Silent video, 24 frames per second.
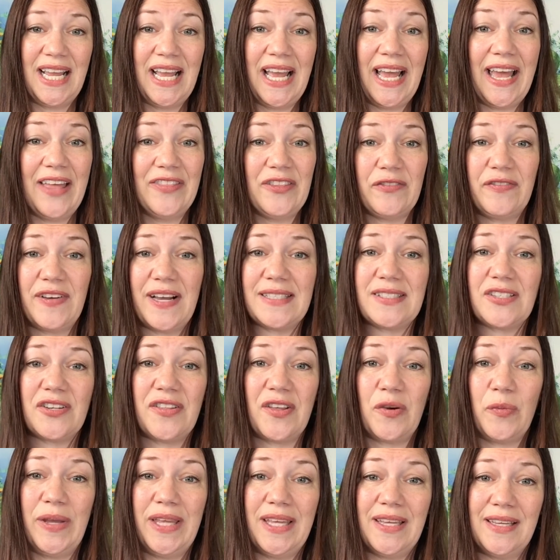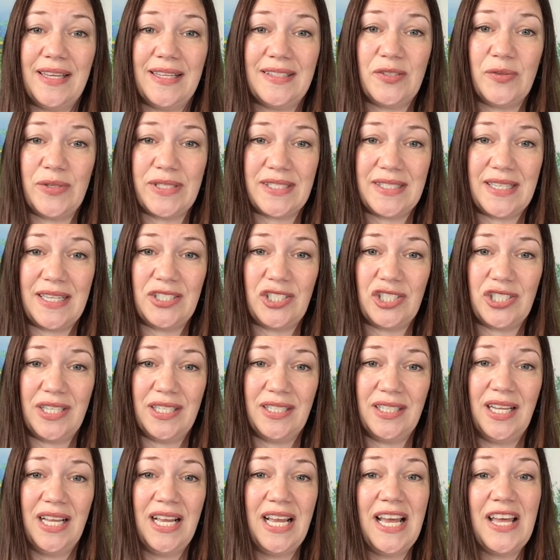And the faster that we can get to ascension,
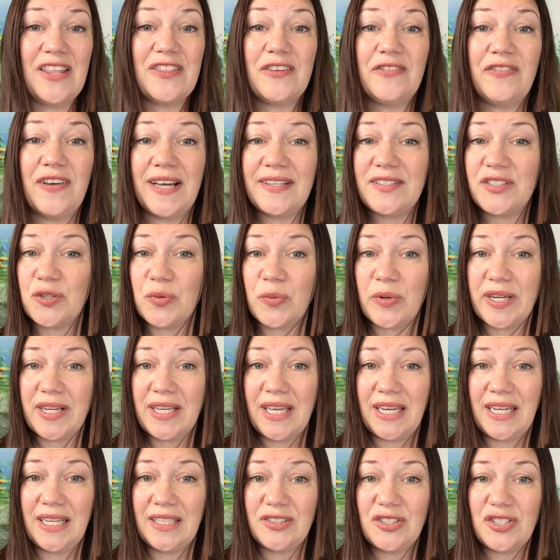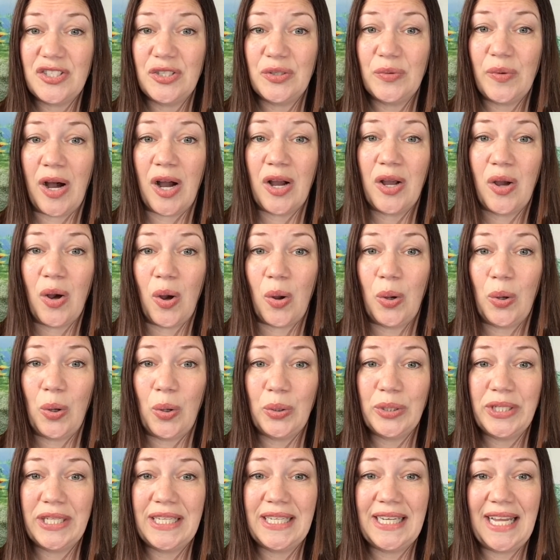the faster we're getting to a
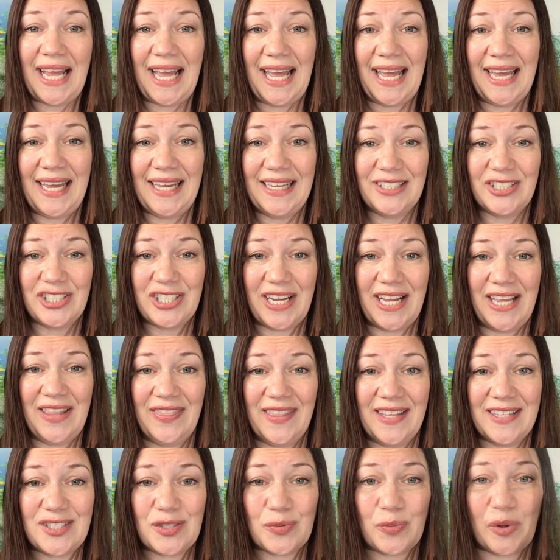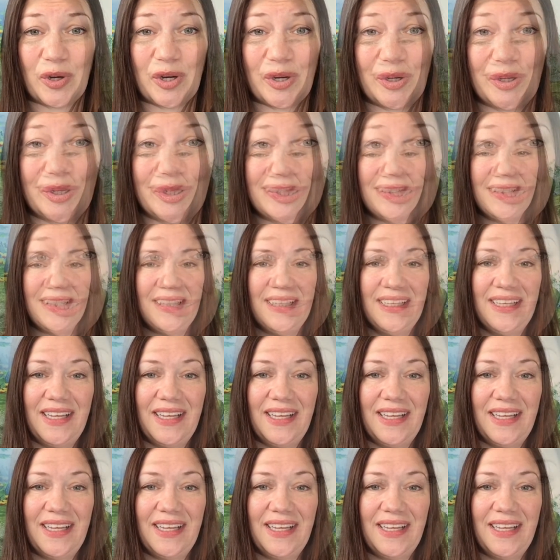golden age in this world.